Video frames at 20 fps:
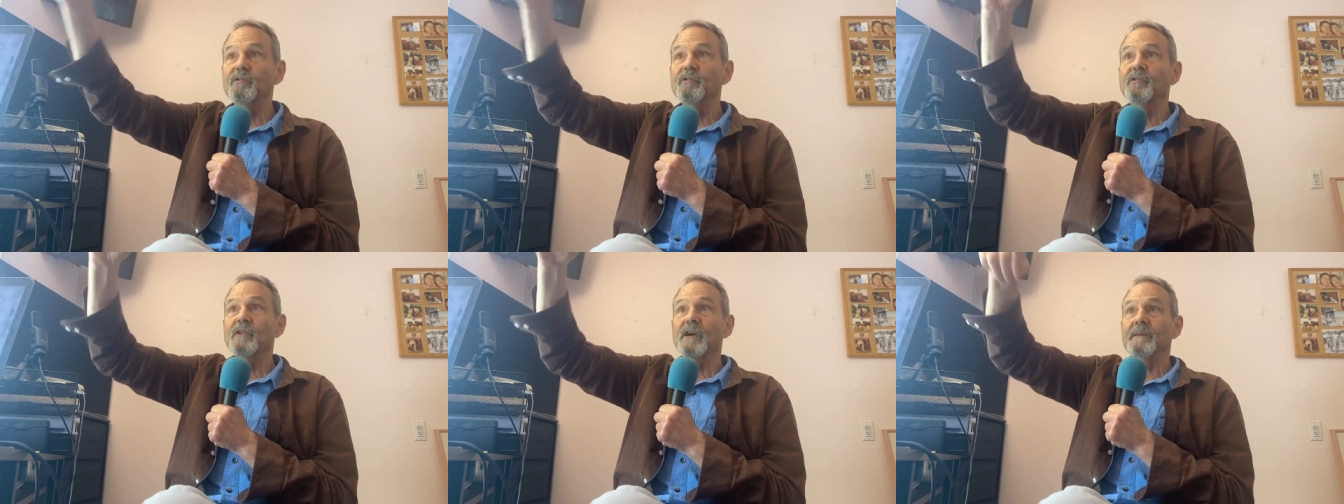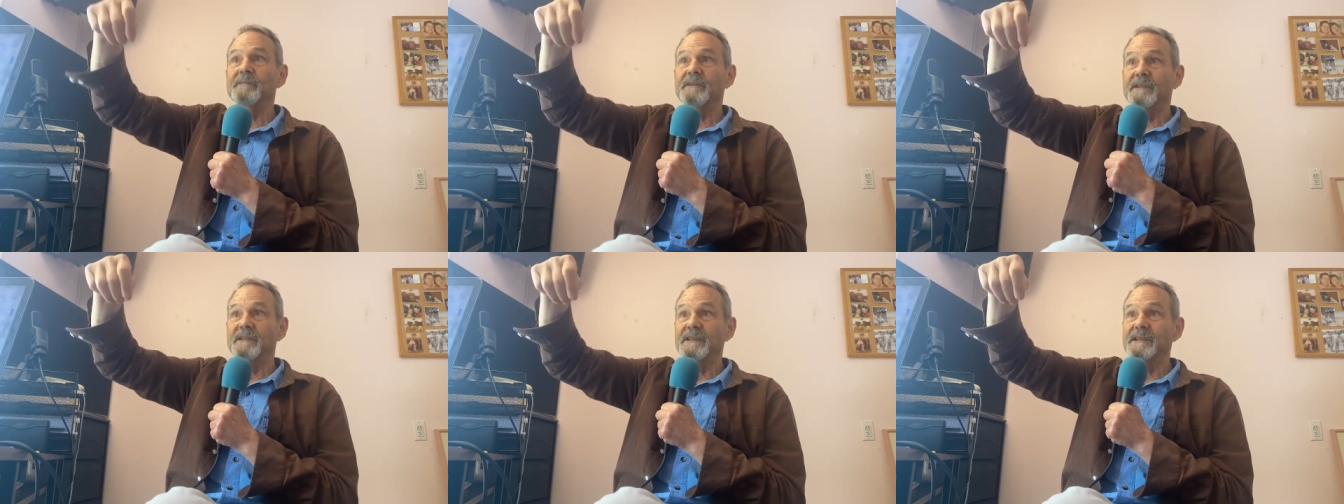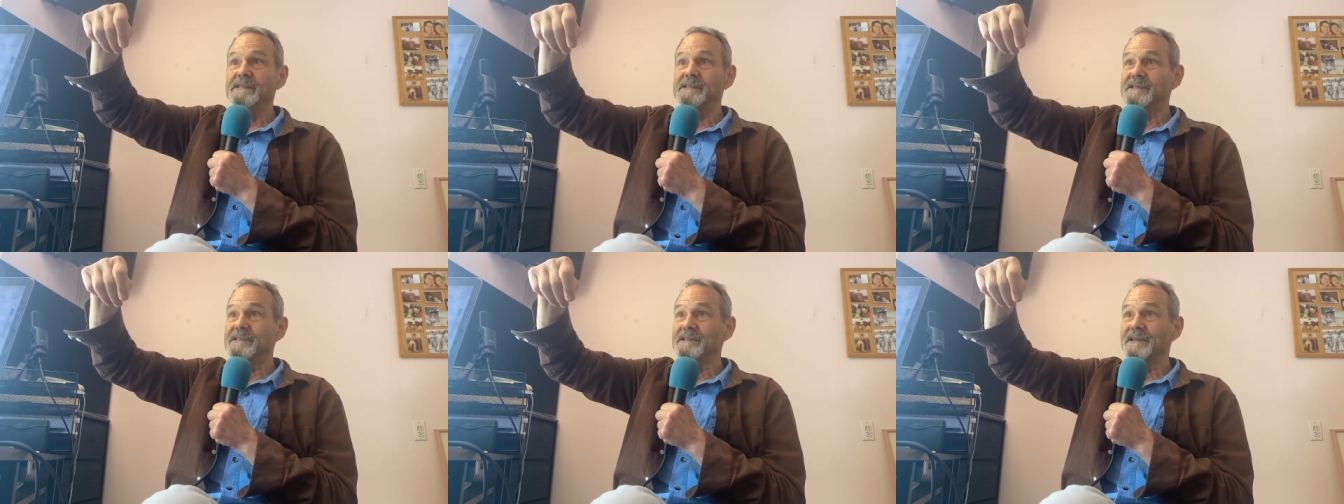who come to
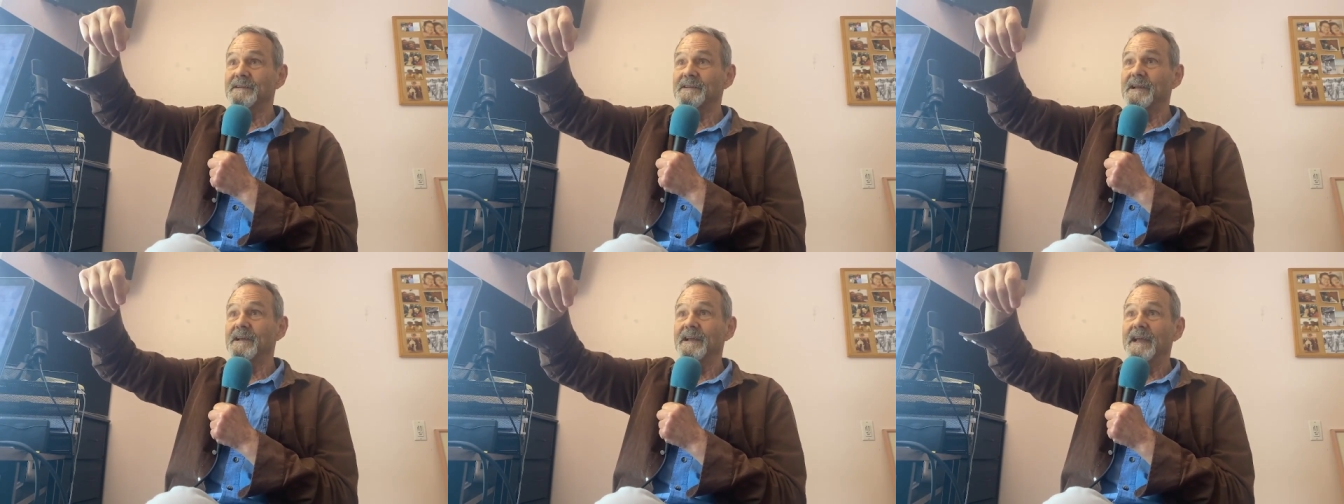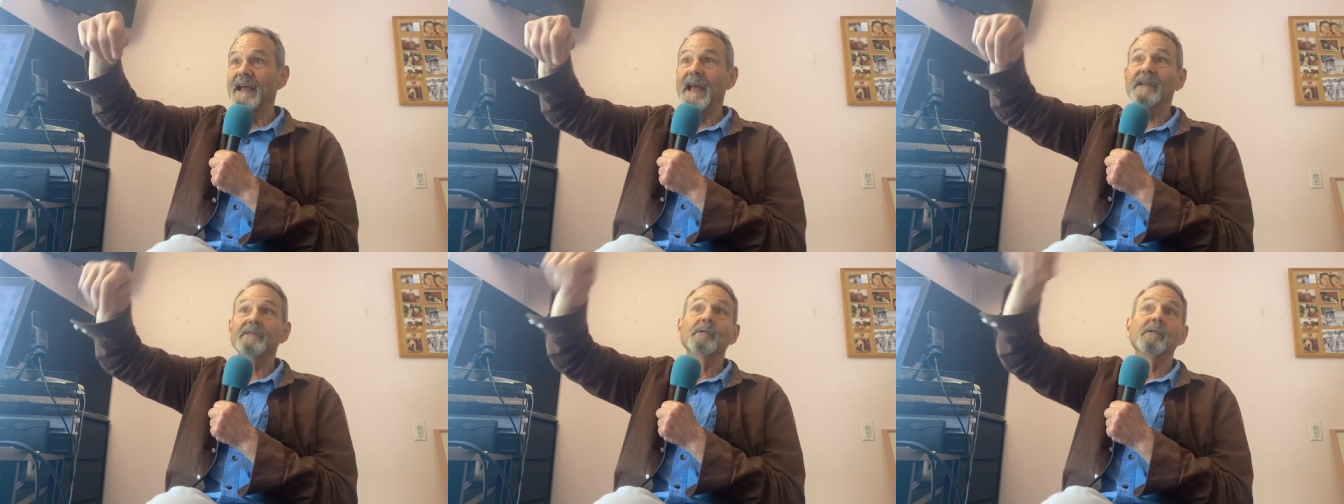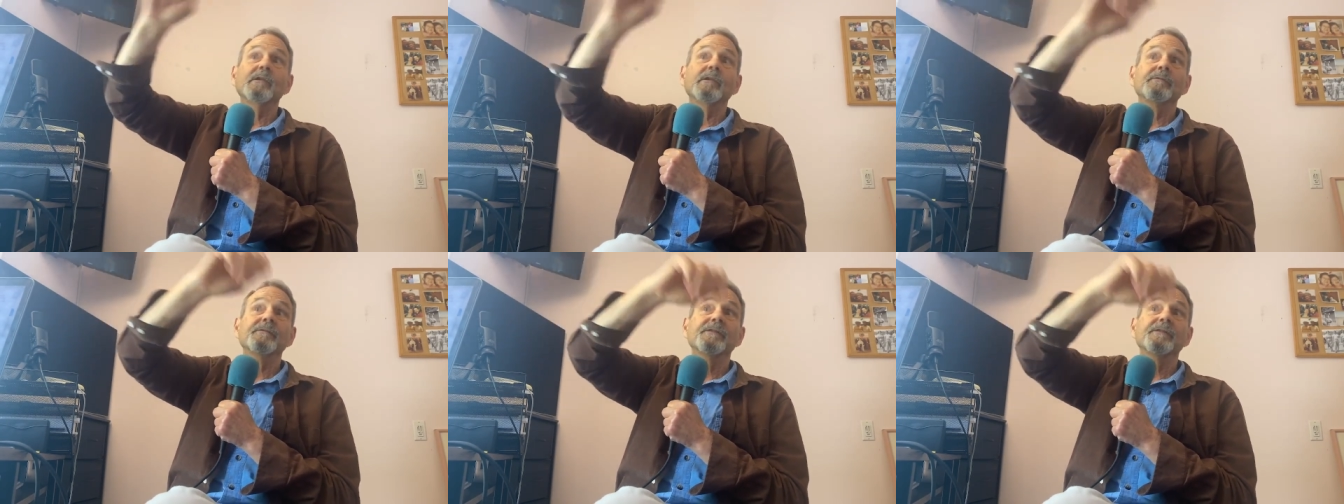these and all over